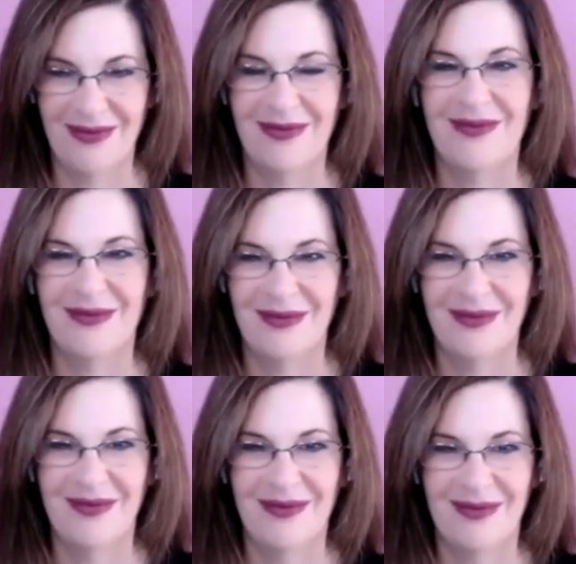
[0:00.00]

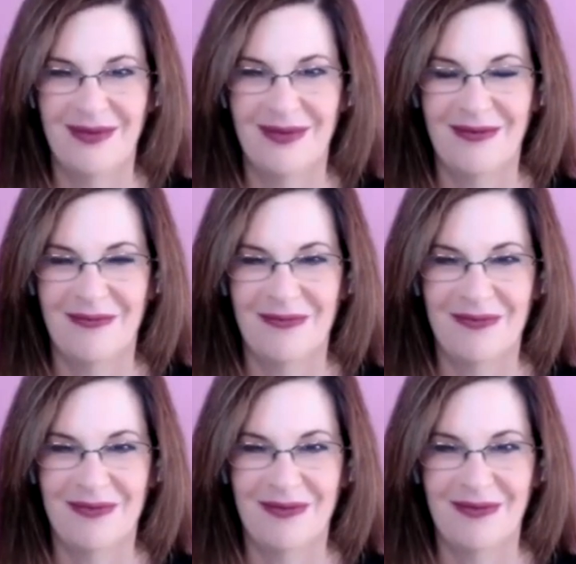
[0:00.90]

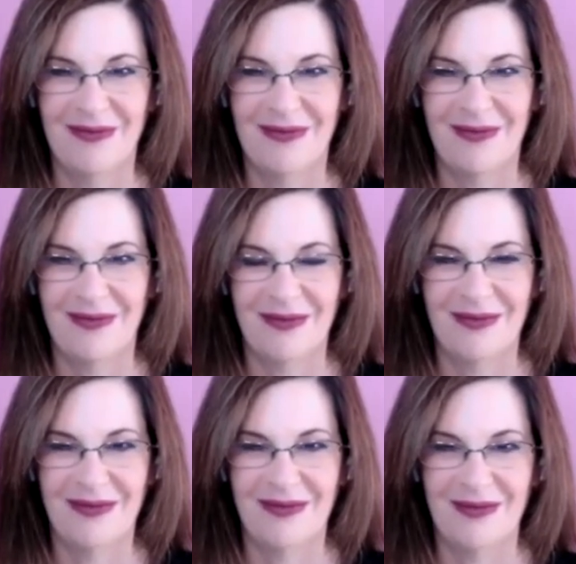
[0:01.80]

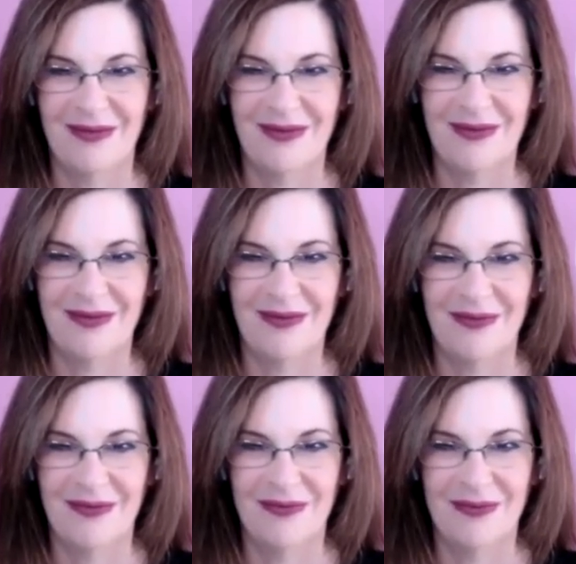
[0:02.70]

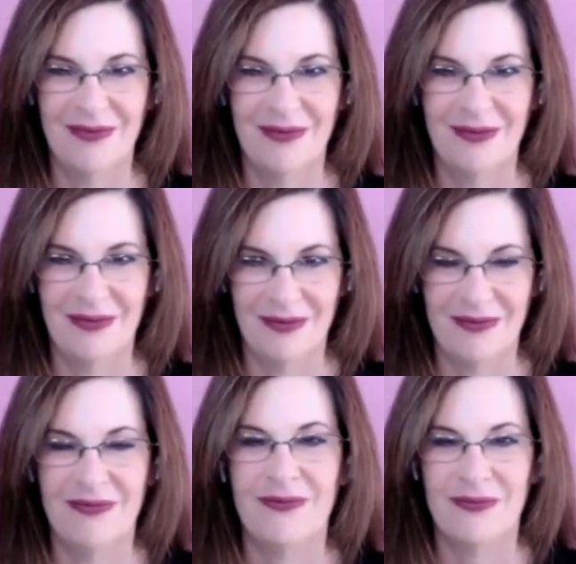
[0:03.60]

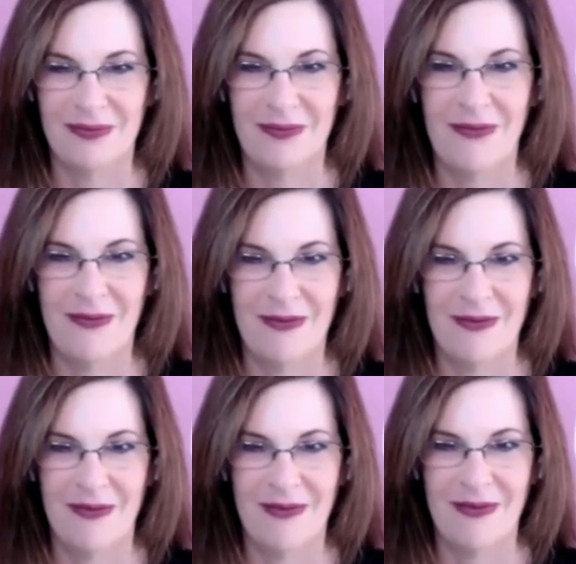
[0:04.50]

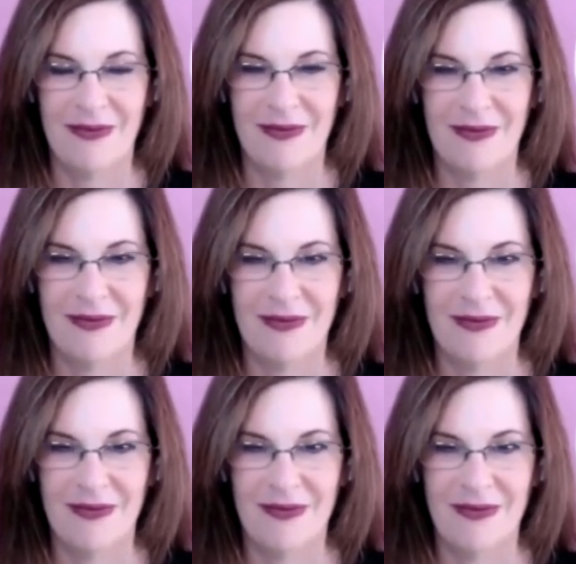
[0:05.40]

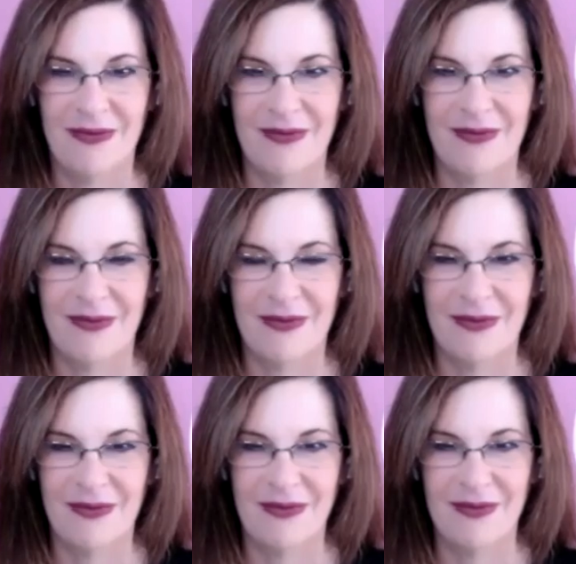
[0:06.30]
[no speech]